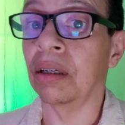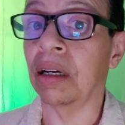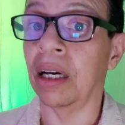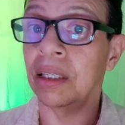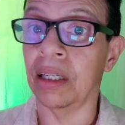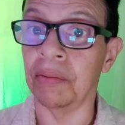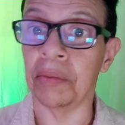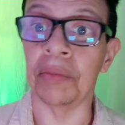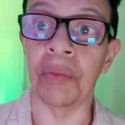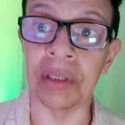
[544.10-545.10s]
you know, I give
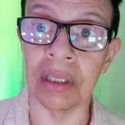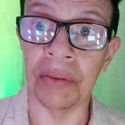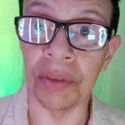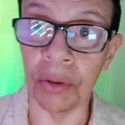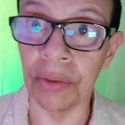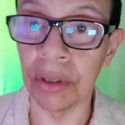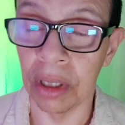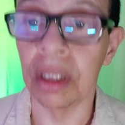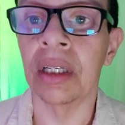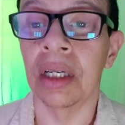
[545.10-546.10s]
them what's left over.
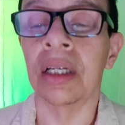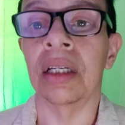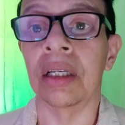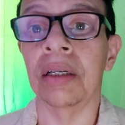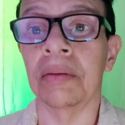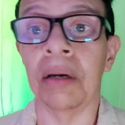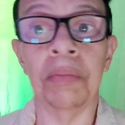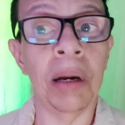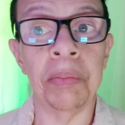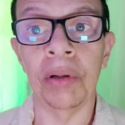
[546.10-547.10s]
You know,
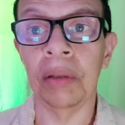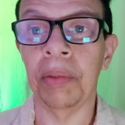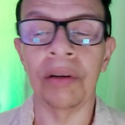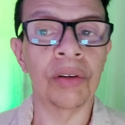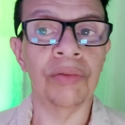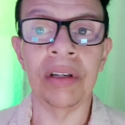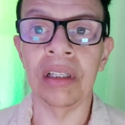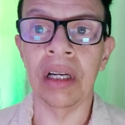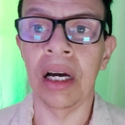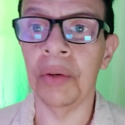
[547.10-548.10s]
I pull up. I go right
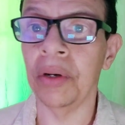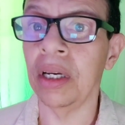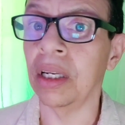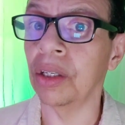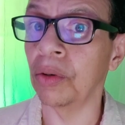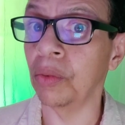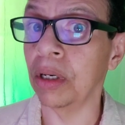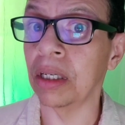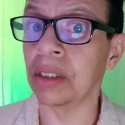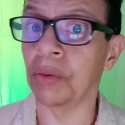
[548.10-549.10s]
on the highway and I know
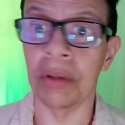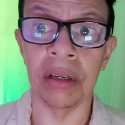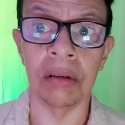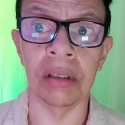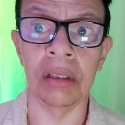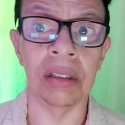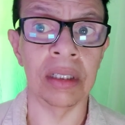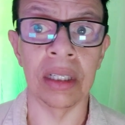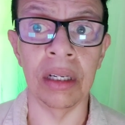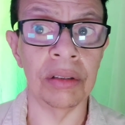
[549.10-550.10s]
right exit where they all are. And
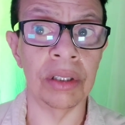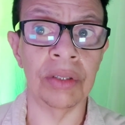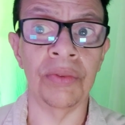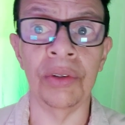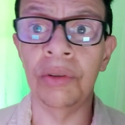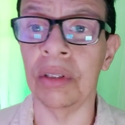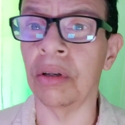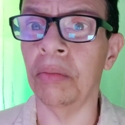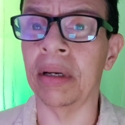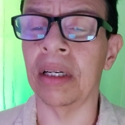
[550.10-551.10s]
I say, here, this is for you. And they
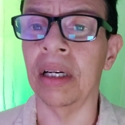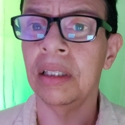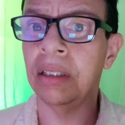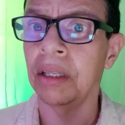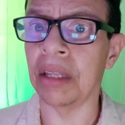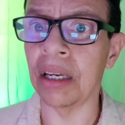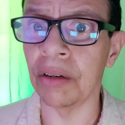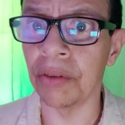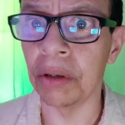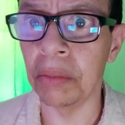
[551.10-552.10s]
say, oh my God. They say, thank
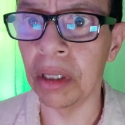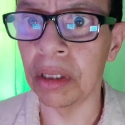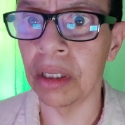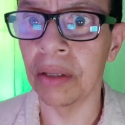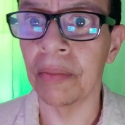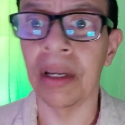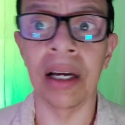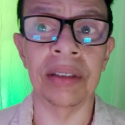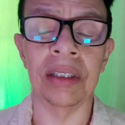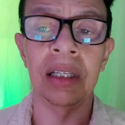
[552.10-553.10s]
you very much.
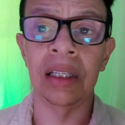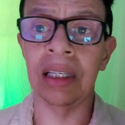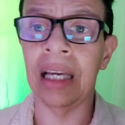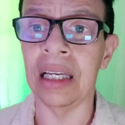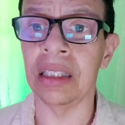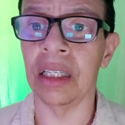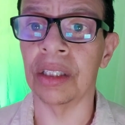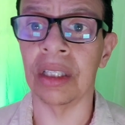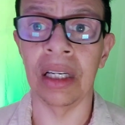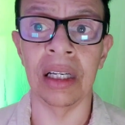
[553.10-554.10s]
I did that at a gas
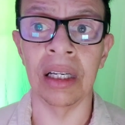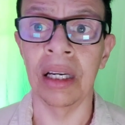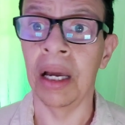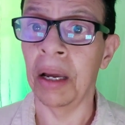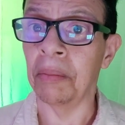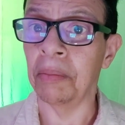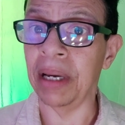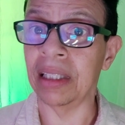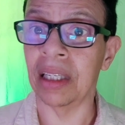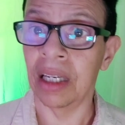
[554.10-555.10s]
station. I had
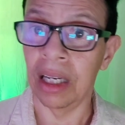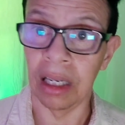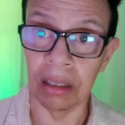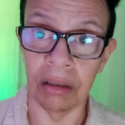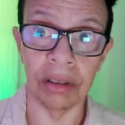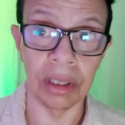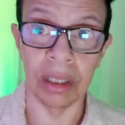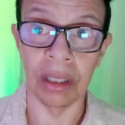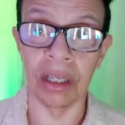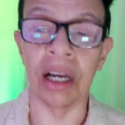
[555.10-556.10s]
baked a large,
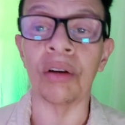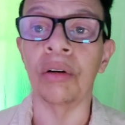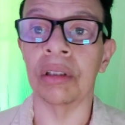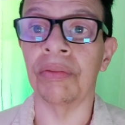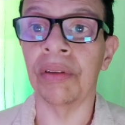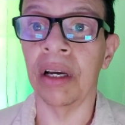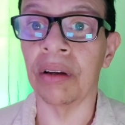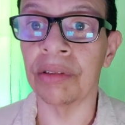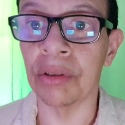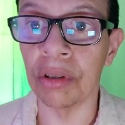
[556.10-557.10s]
I call it a
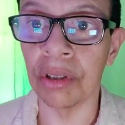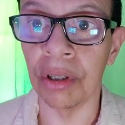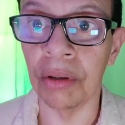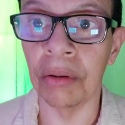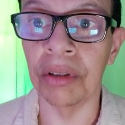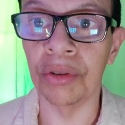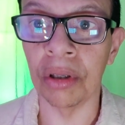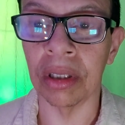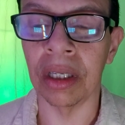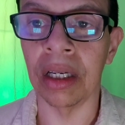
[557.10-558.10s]
flying saucer
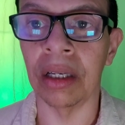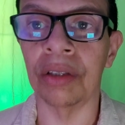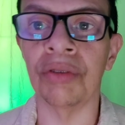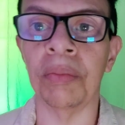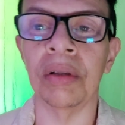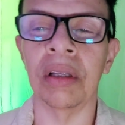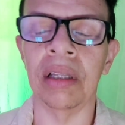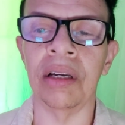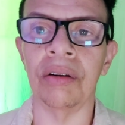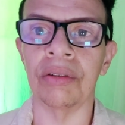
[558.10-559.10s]
chocolate cake. Triple
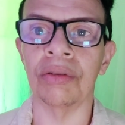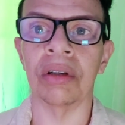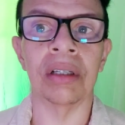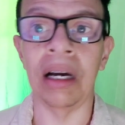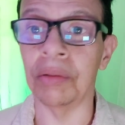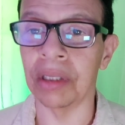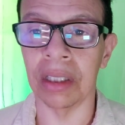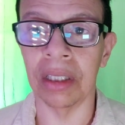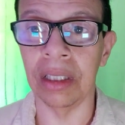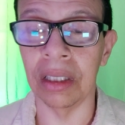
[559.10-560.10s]
layer chocolate. I
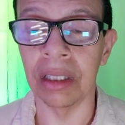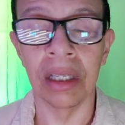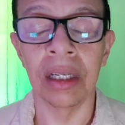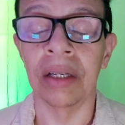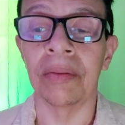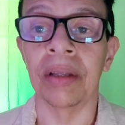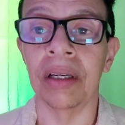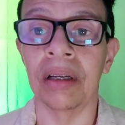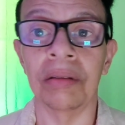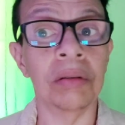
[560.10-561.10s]
wasn't going to eat it.
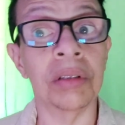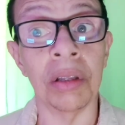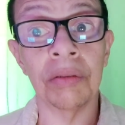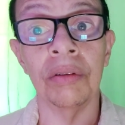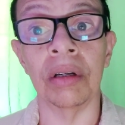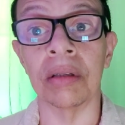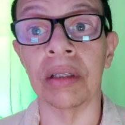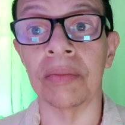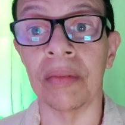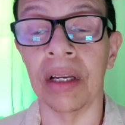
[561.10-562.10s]
Yeah. No, there's nothing wrong
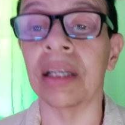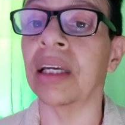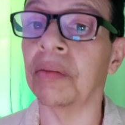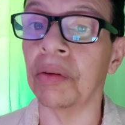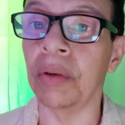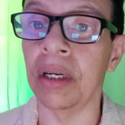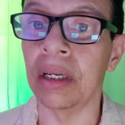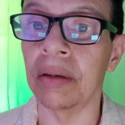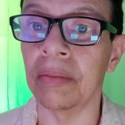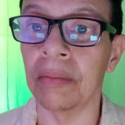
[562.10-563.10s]
with it. I gave it away.